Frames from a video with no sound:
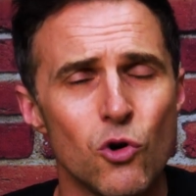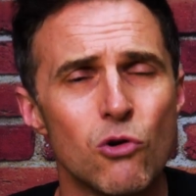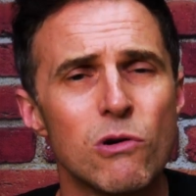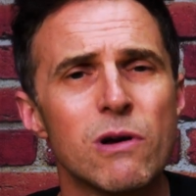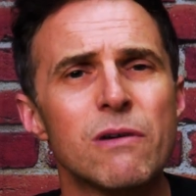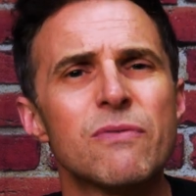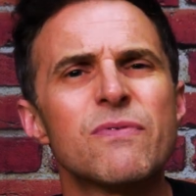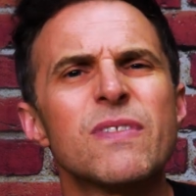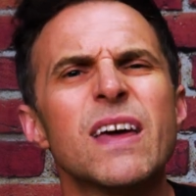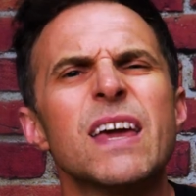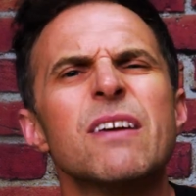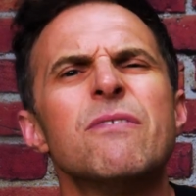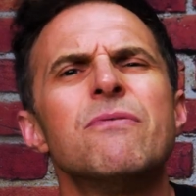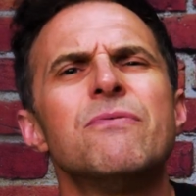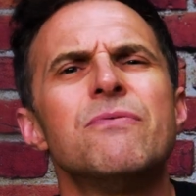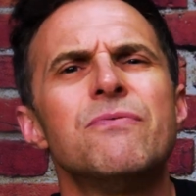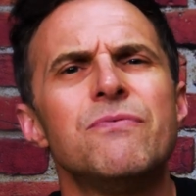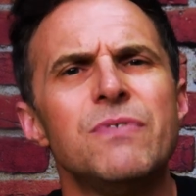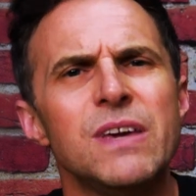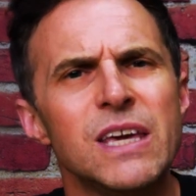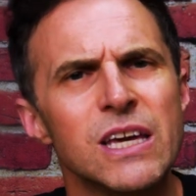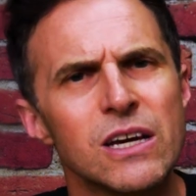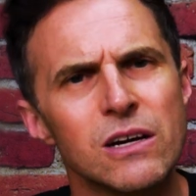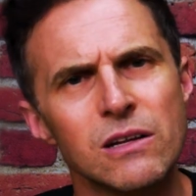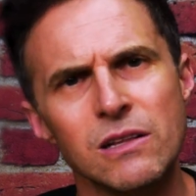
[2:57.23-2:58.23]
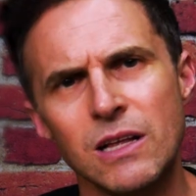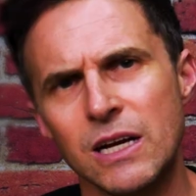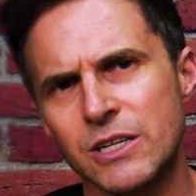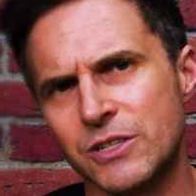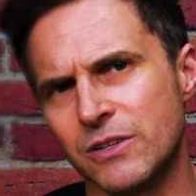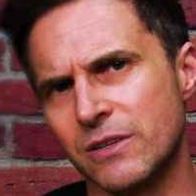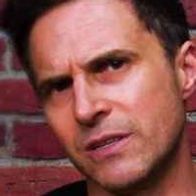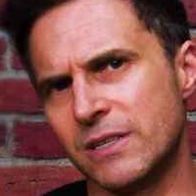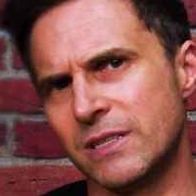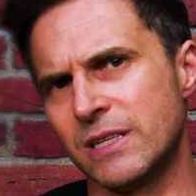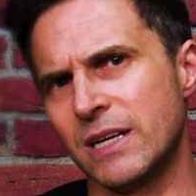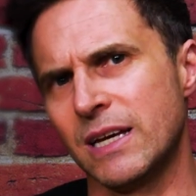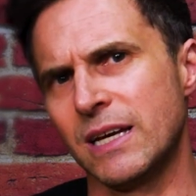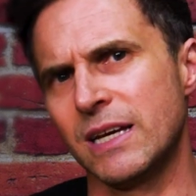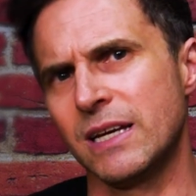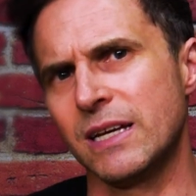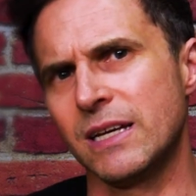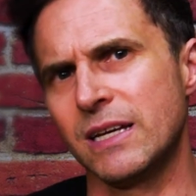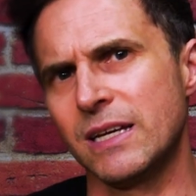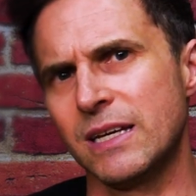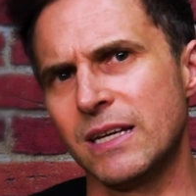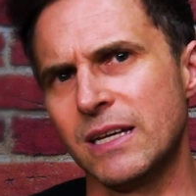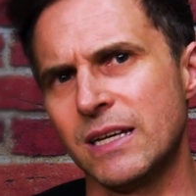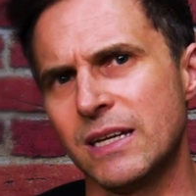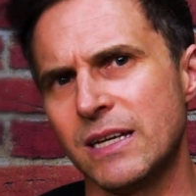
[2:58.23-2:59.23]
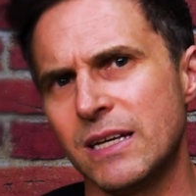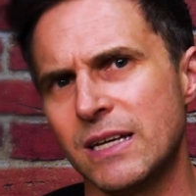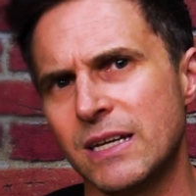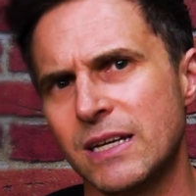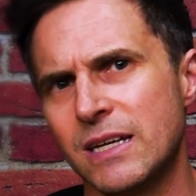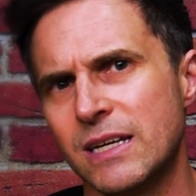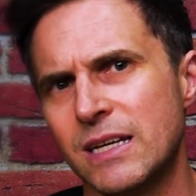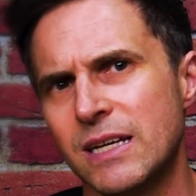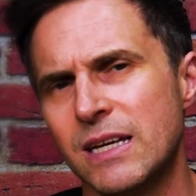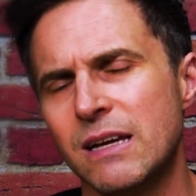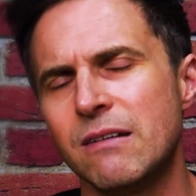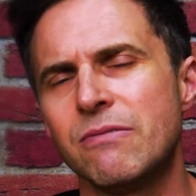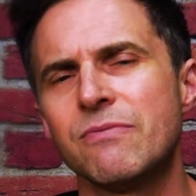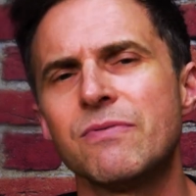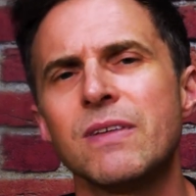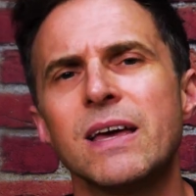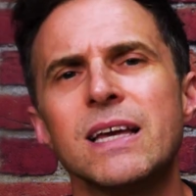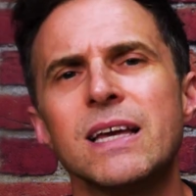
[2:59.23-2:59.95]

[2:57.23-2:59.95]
or if they feel, I should say, if